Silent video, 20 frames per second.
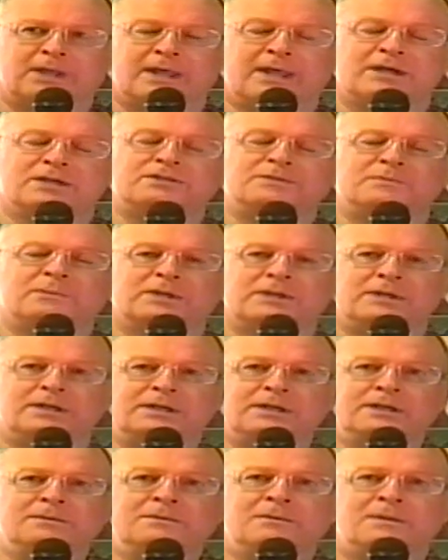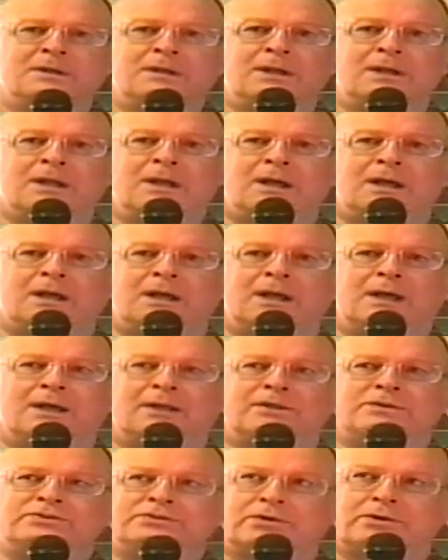last Monday.
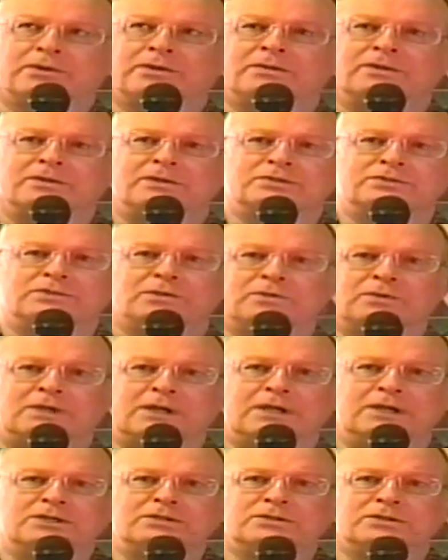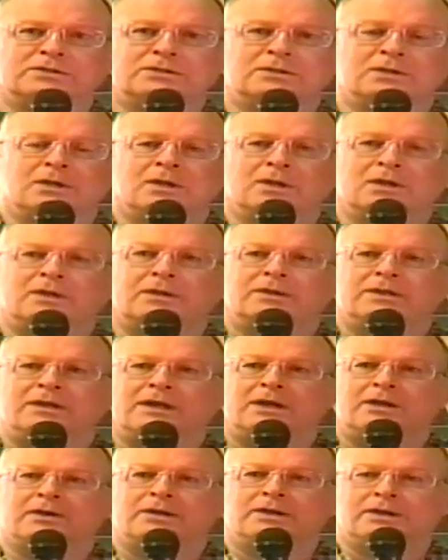Start on this location.
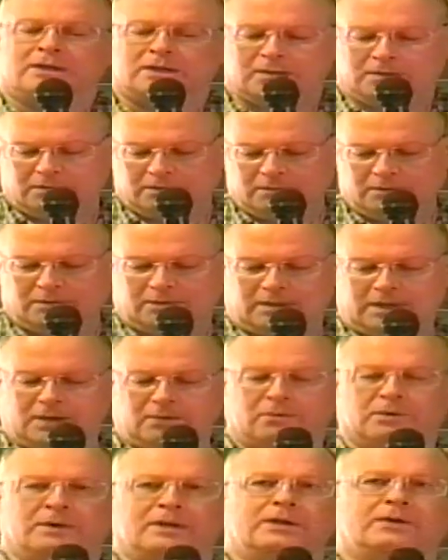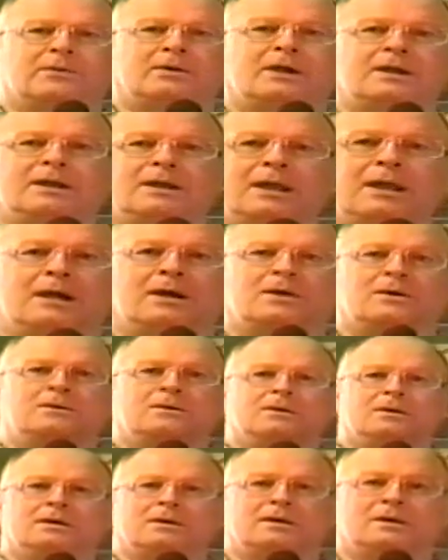The area that we're in right now
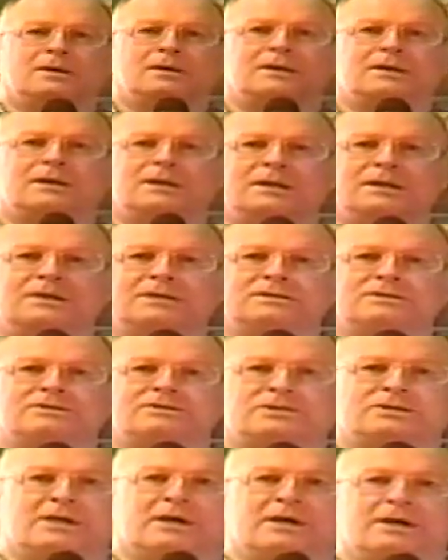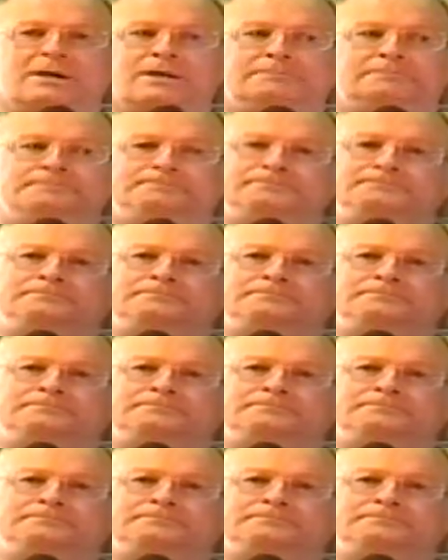is the